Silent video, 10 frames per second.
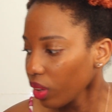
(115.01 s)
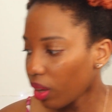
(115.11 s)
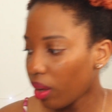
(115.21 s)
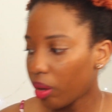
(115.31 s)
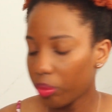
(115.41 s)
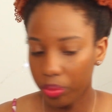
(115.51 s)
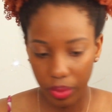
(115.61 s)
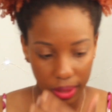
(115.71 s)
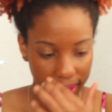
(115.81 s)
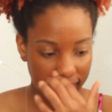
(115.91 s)

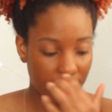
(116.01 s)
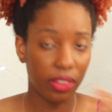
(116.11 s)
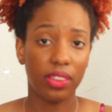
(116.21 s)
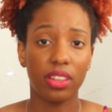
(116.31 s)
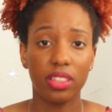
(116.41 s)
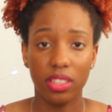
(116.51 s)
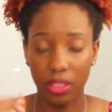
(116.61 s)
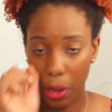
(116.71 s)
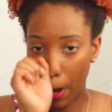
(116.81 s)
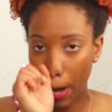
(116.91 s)
Now there
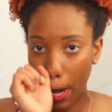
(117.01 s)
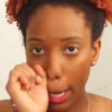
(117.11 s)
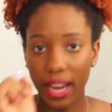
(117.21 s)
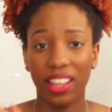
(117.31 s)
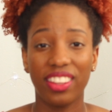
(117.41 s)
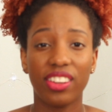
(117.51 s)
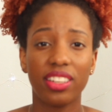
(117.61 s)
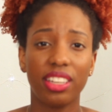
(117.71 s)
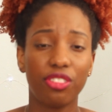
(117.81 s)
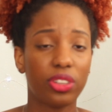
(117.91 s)

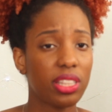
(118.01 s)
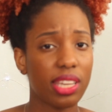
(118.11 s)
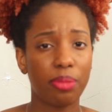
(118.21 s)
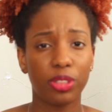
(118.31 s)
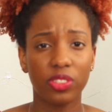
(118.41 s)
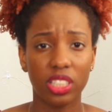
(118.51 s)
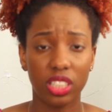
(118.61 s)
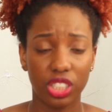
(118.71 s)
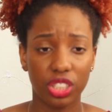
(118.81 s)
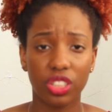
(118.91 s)
are different type of
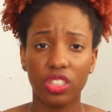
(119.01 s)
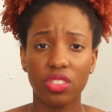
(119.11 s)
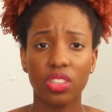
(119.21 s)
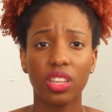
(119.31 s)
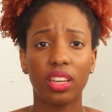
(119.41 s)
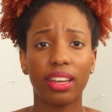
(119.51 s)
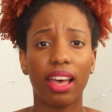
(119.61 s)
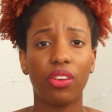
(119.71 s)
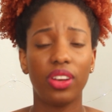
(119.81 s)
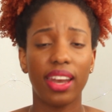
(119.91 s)
conditioners.
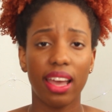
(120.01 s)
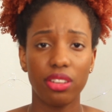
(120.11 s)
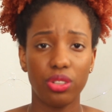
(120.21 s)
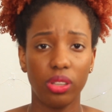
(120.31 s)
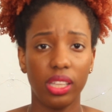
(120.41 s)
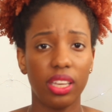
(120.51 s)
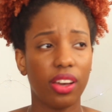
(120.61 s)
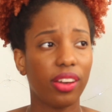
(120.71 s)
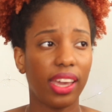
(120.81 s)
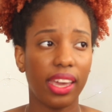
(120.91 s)
Now naturally,
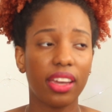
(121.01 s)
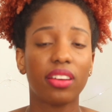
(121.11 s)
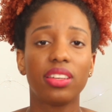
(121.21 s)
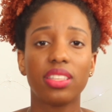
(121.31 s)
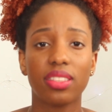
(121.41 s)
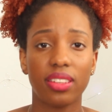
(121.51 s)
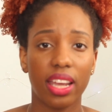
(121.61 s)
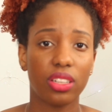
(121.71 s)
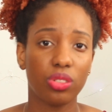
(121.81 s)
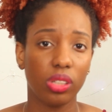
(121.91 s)
our hair is
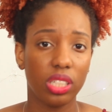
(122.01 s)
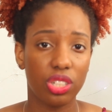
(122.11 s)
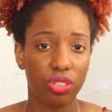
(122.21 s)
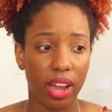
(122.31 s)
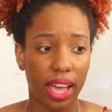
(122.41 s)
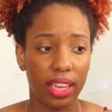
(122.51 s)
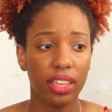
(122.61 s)
naturally dry.